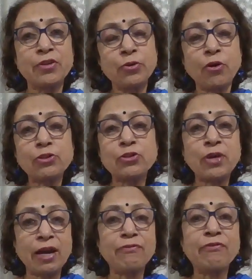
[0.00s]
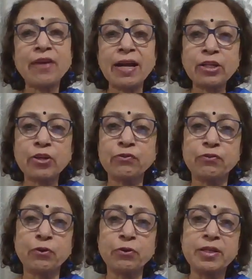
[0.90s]
You also have
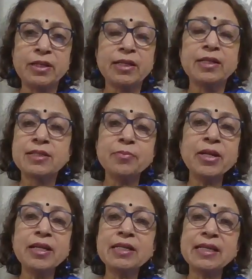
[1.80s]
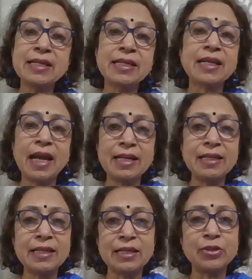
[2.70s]
Francophone. Similarly, in
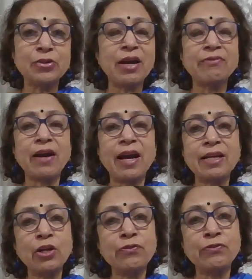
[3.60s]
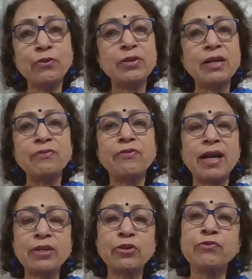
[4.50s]
Canada, you have Anglophone and
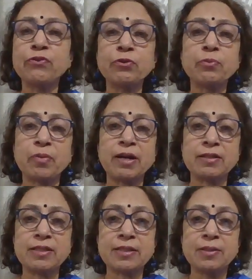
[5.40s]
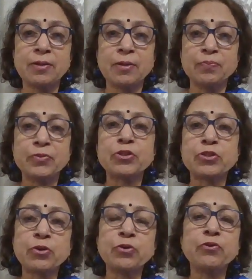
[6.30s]
Francophone parts.
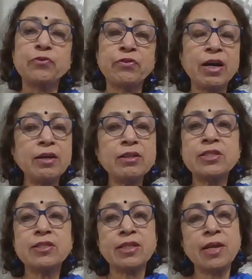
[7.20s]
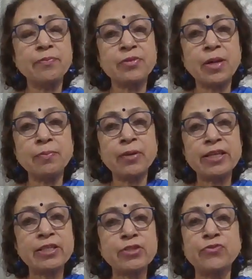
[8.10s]
So, France, some
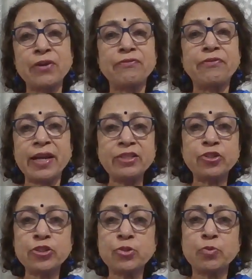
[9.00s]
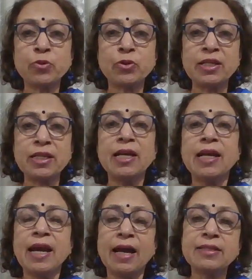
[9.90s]
places where French is spoken
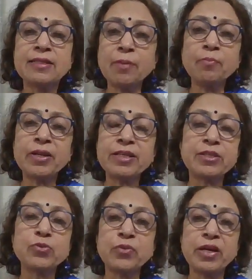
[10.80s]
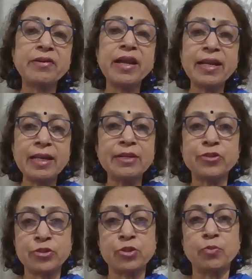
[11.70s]
and some places where
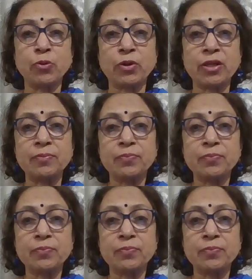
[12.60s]
English is spoken.